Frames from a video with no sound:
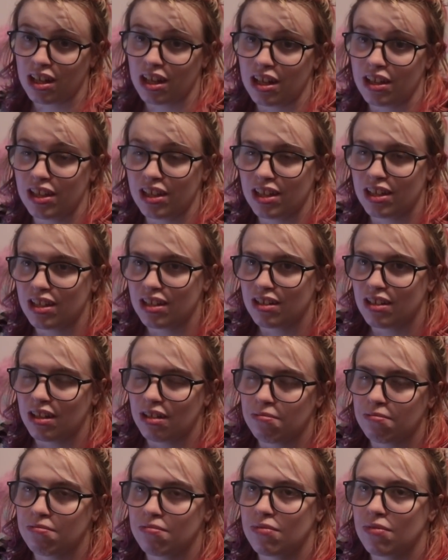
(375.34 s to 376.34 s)
I think you
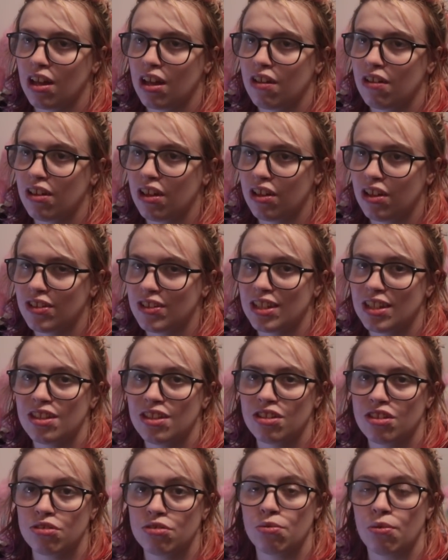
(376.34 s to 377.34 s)
like, I guess it's
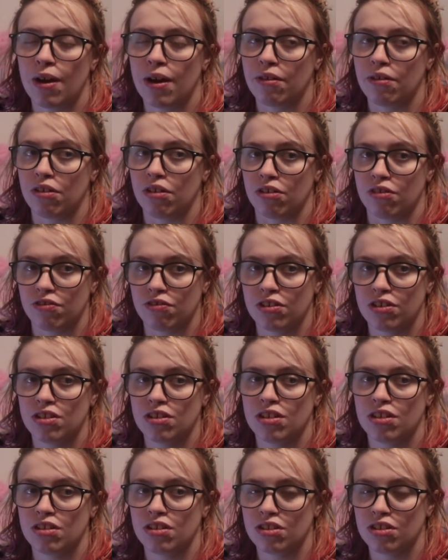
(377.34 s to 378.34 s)
twelve,
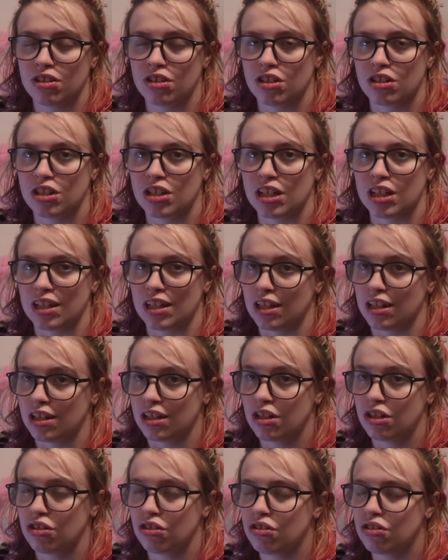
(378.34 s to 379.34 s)
thirteen,
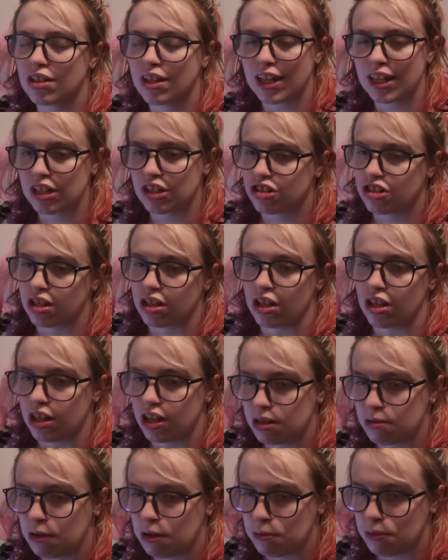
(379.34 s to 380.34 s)
good age to
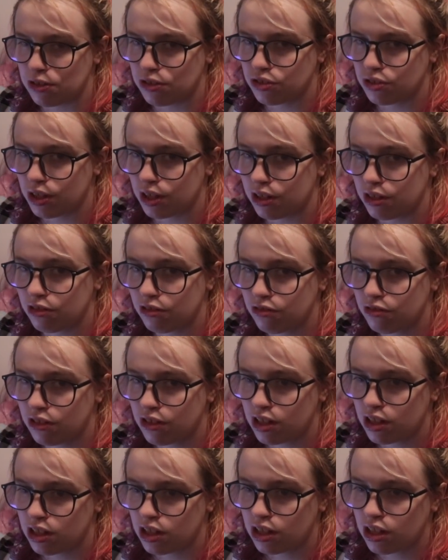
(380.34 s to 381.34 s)
learn about mental health.
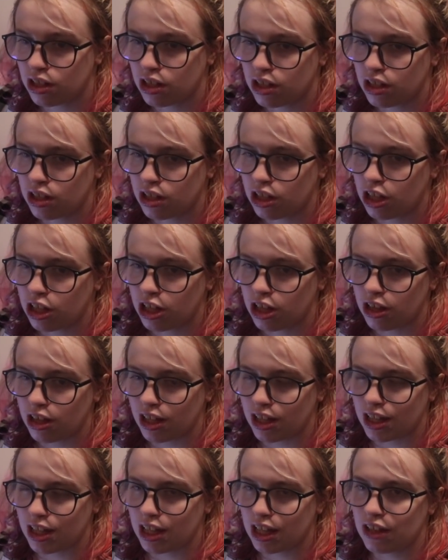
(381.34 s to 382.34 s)

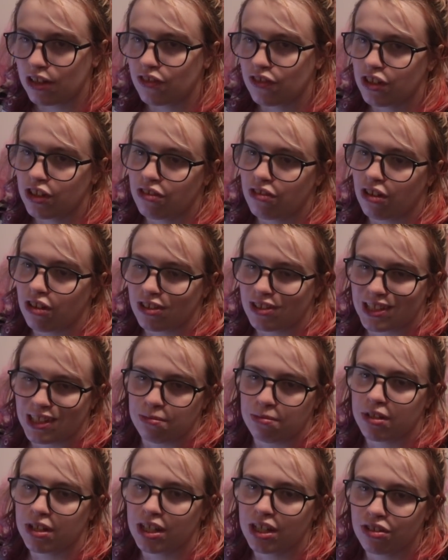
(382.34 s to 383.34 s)
Like, if you've got a
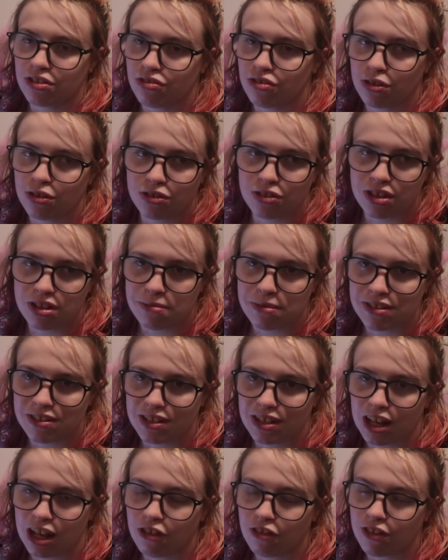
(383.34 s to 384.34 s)
sibling who struggles with
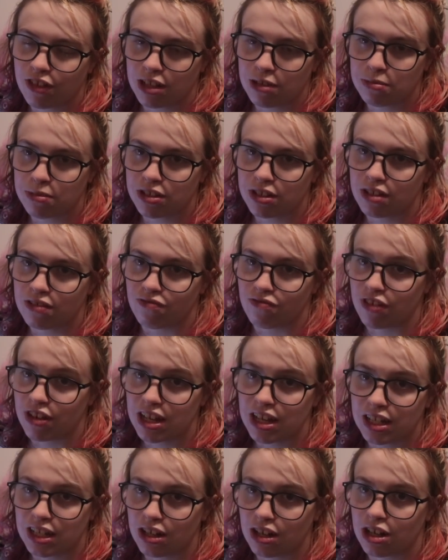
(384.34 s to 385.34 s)
mental health, it can be
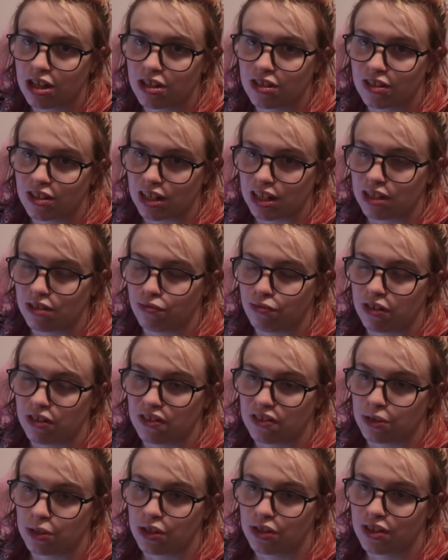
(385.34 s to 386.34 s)
really hard to live
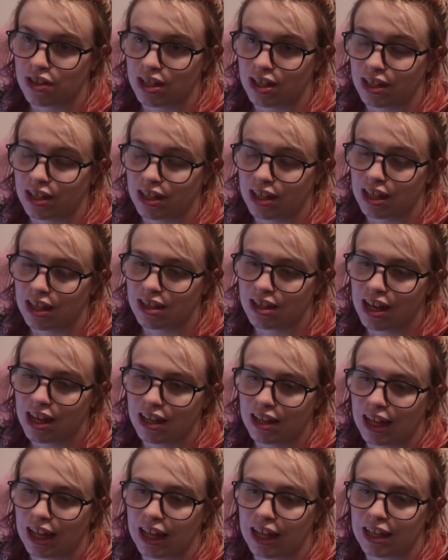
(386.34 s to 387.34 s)
with, so I think in
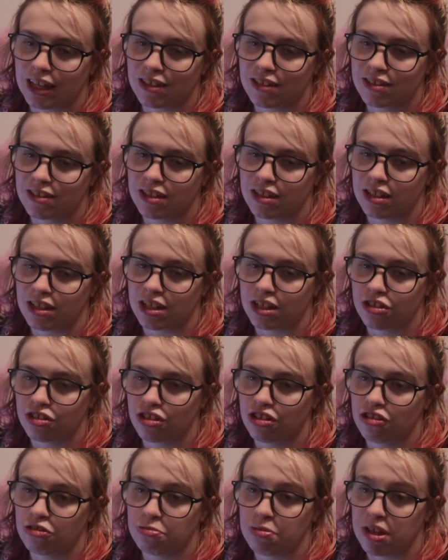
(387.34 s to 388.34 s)
that case that it
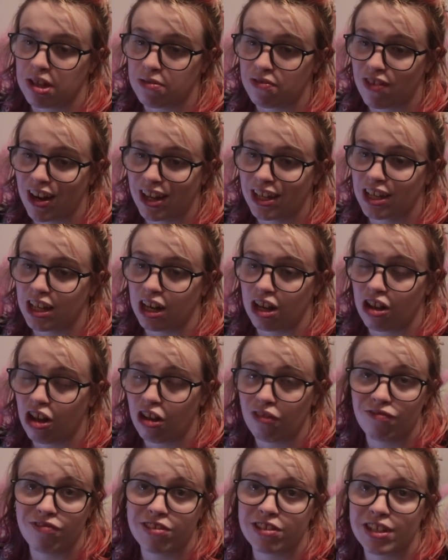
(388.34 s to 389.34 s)
should just be a regular
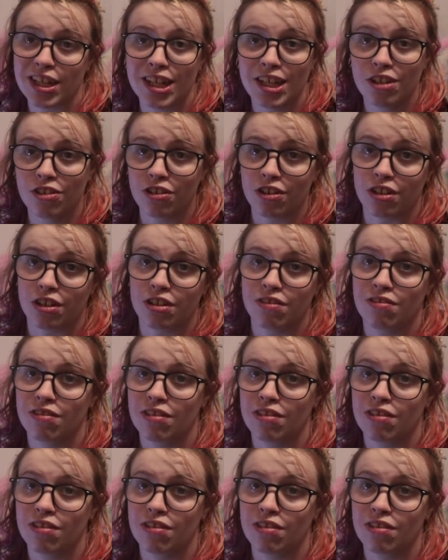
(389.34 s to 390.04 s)
conversation,